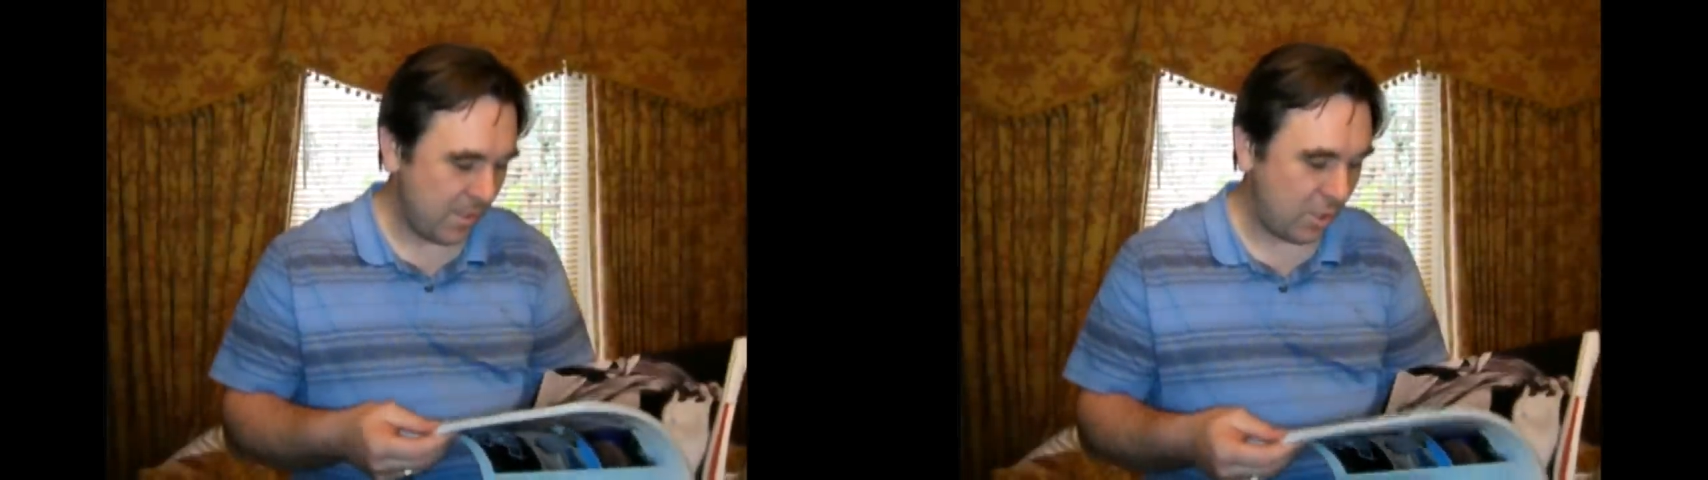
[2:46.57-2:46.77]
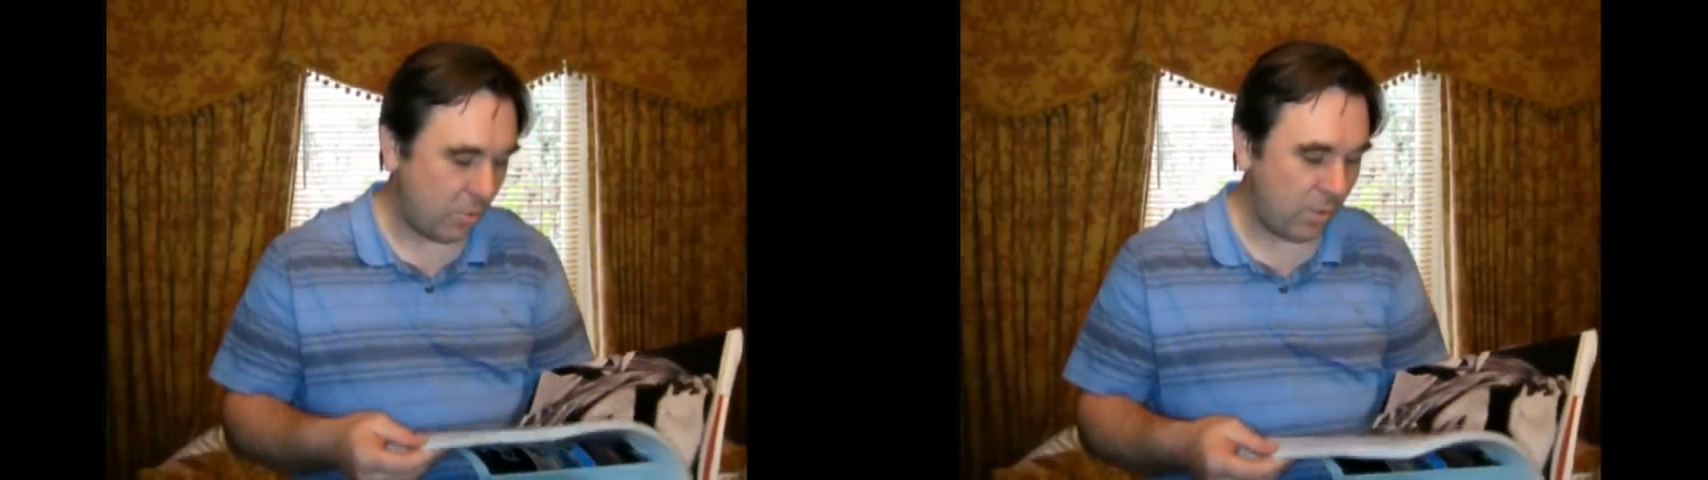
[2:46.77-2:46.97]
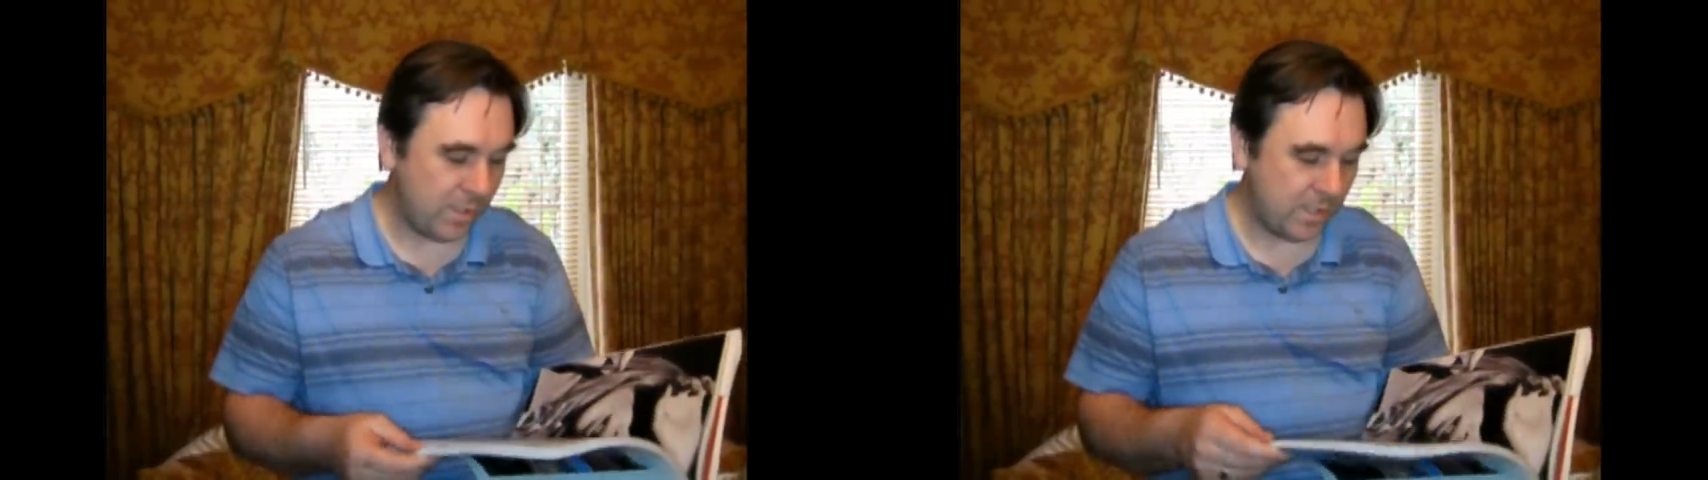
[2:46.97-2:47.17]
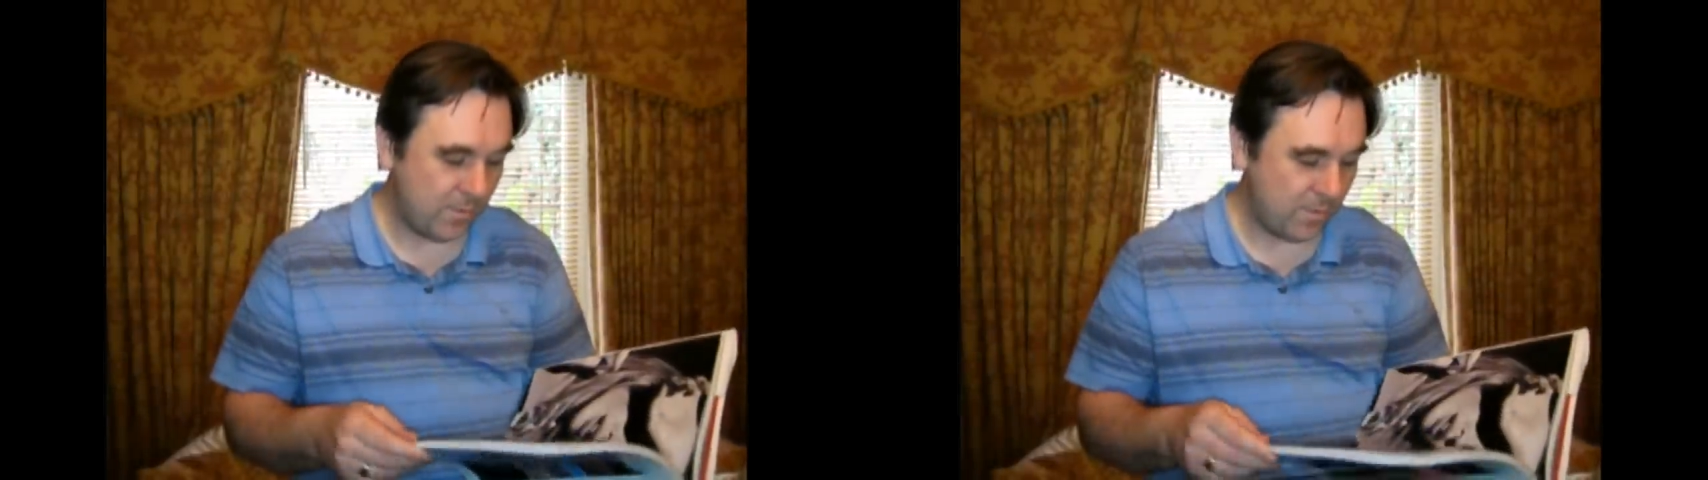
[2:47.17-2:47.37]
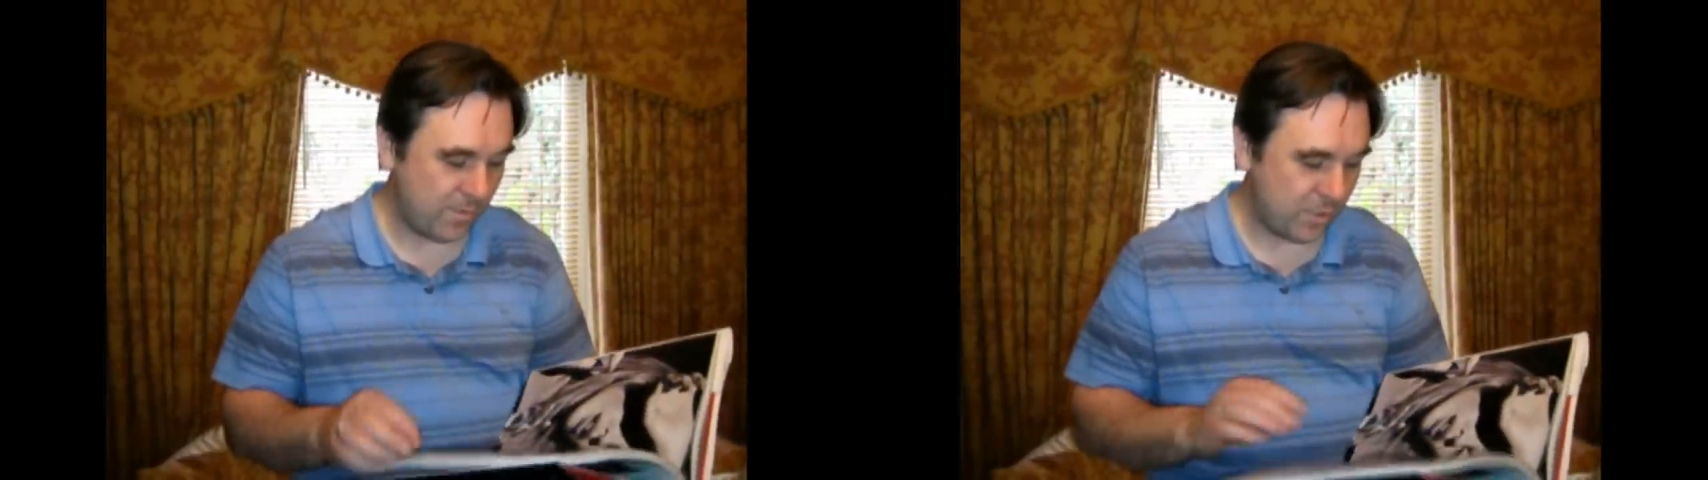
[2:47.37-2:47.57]
The quality
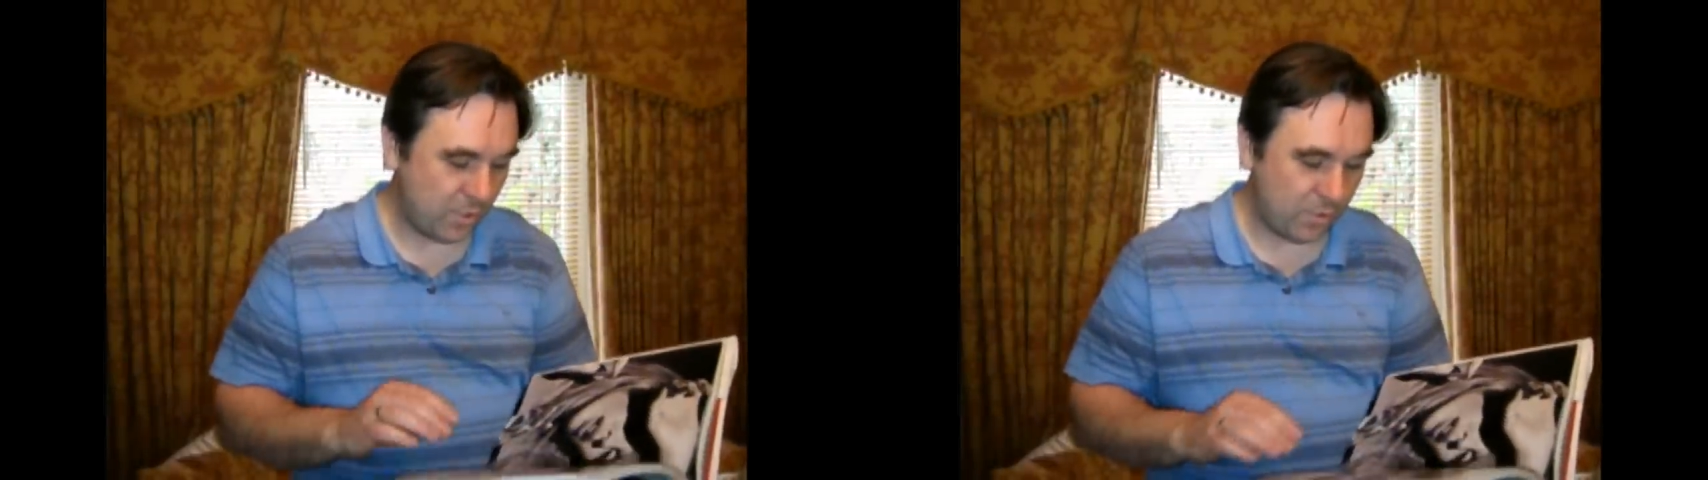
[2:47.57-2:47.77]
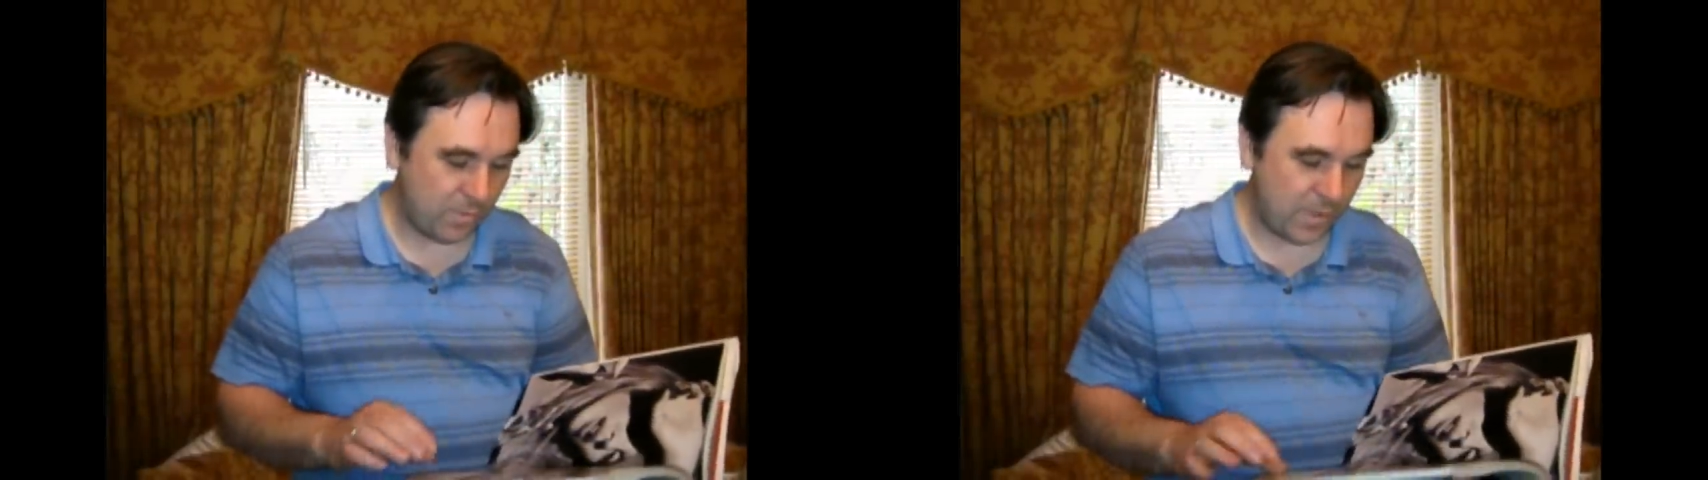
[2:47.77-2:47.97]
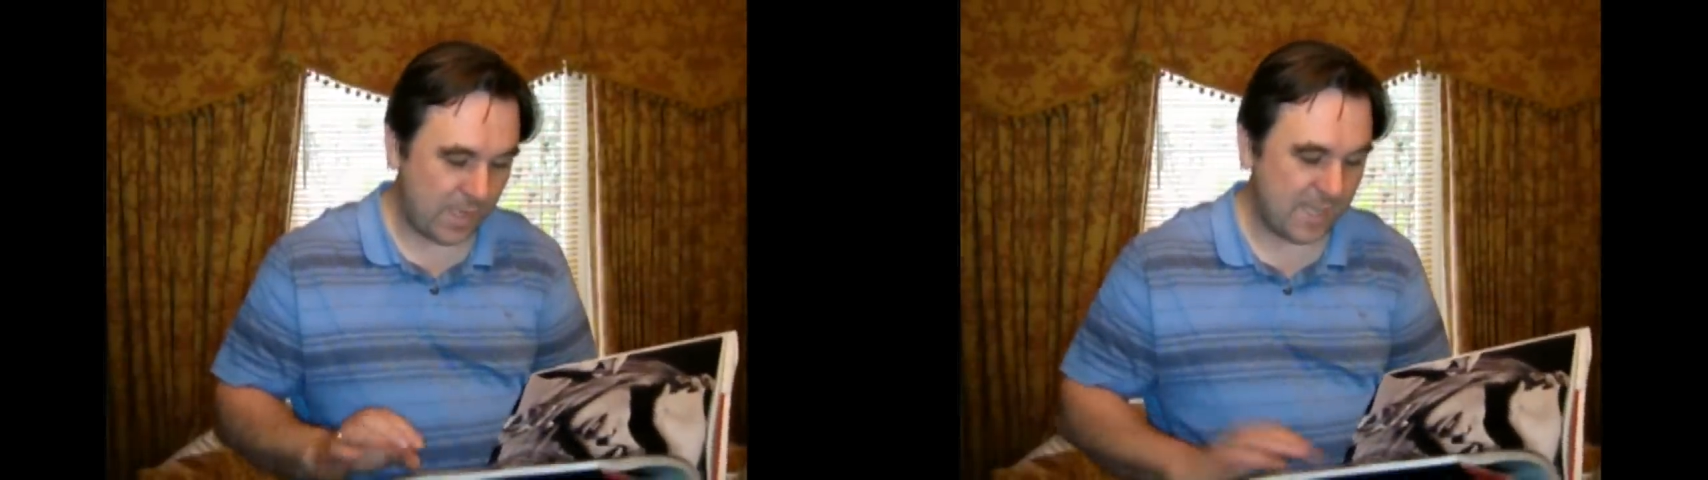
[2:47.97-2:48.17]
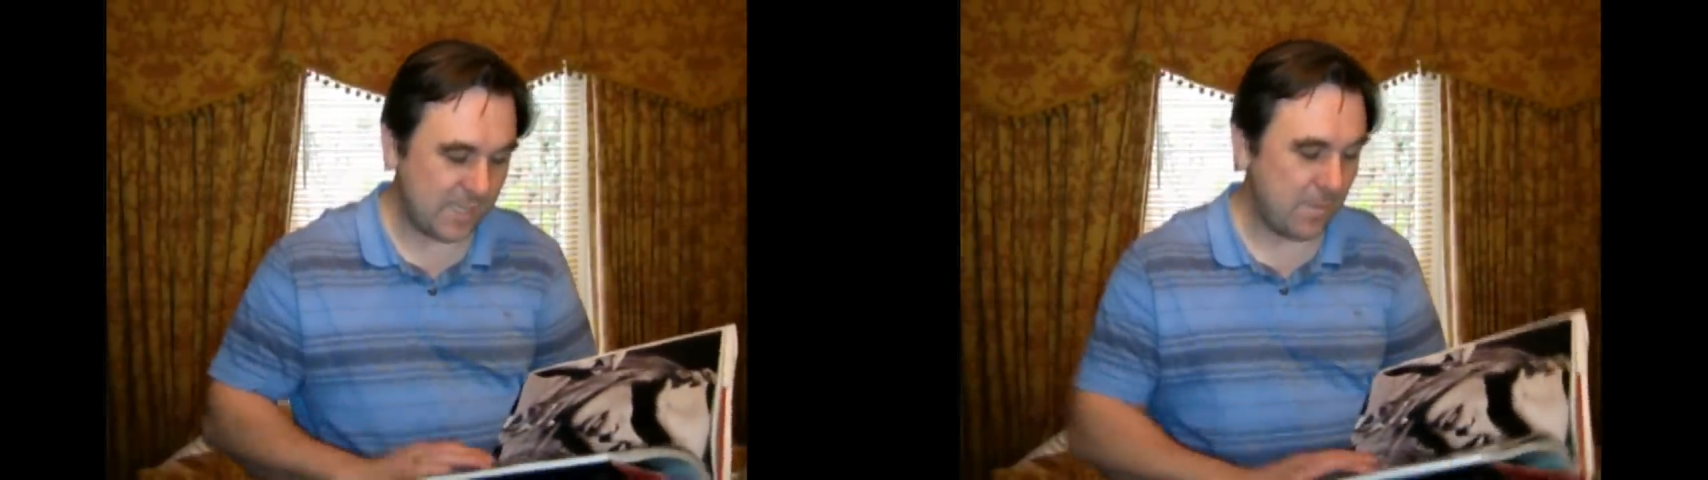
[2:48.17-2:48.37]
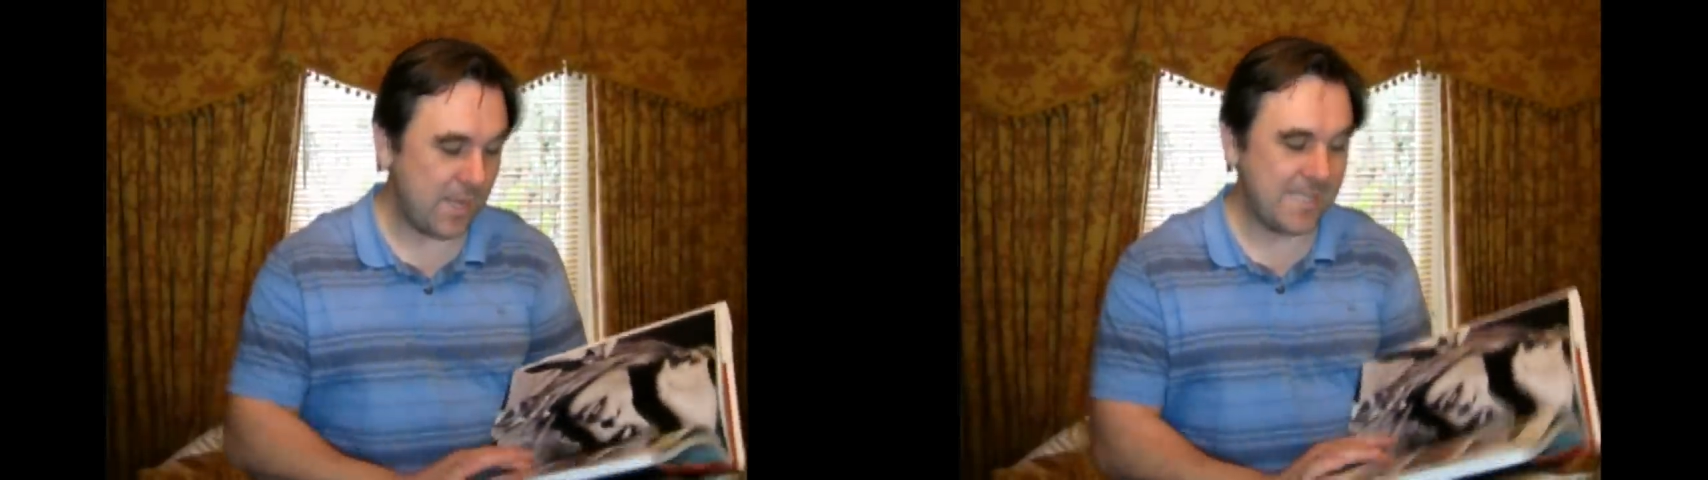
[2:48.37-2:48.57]
of the photography is
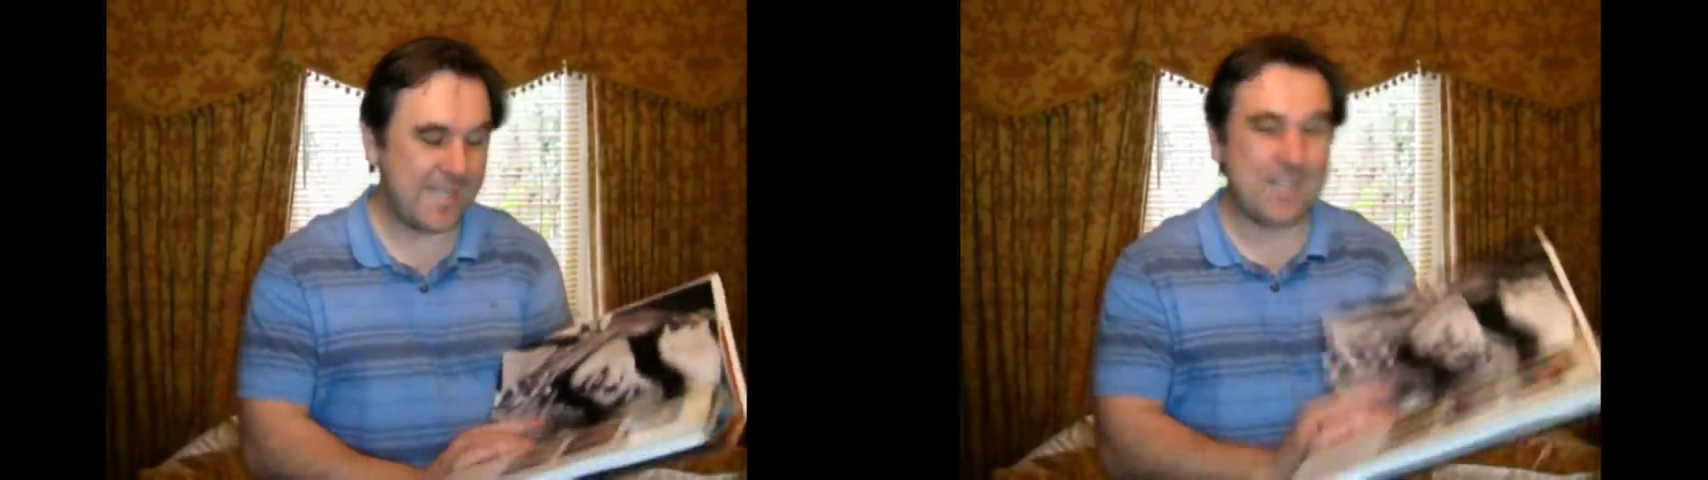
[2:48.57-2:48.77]
amazing.